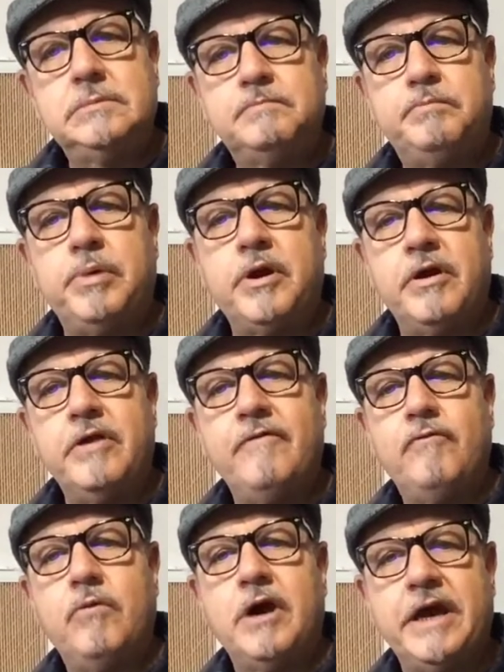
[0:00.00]
part
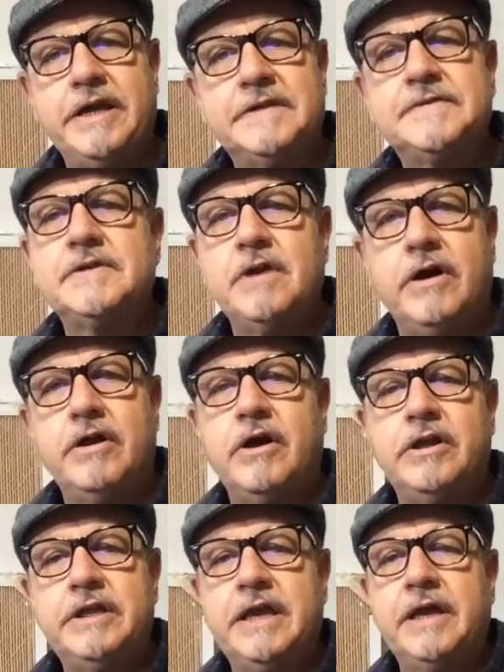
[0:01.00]
of why it's not
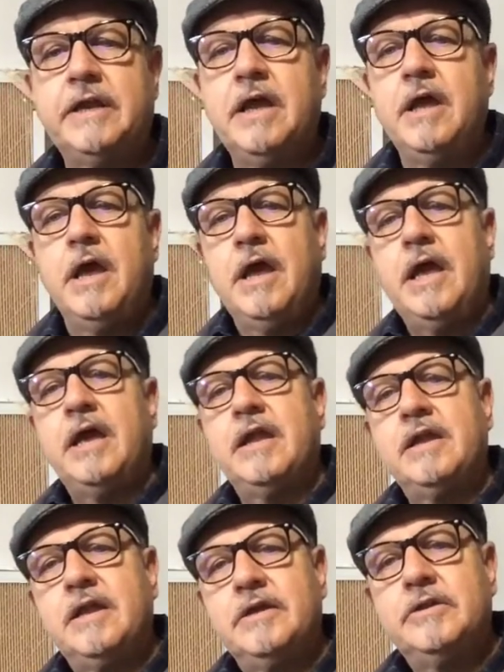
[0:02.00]
on yet.
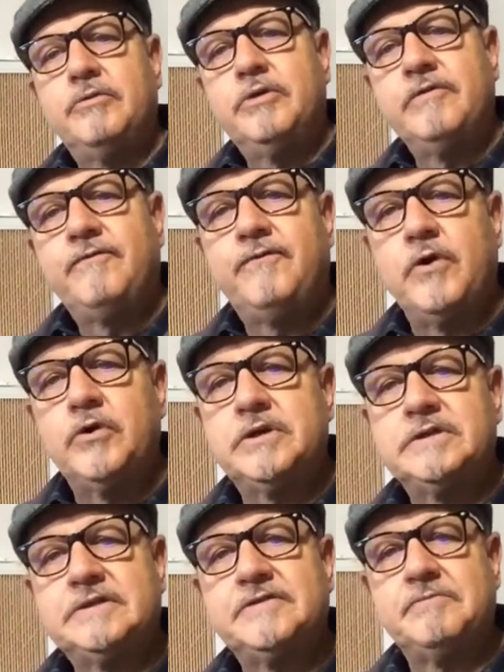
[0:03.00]
And the real
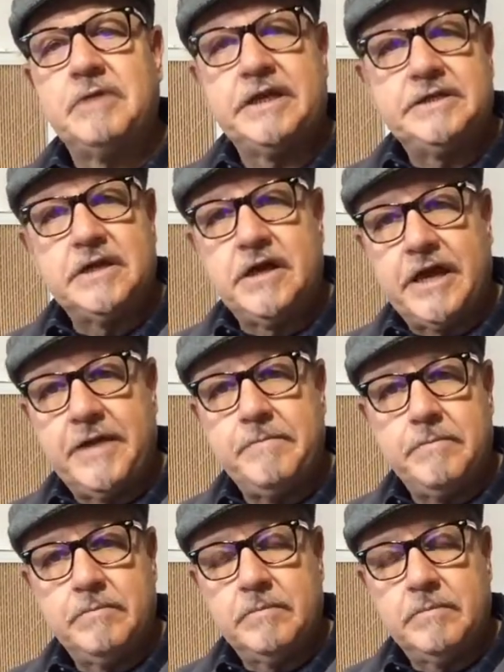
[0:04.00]
focus of my time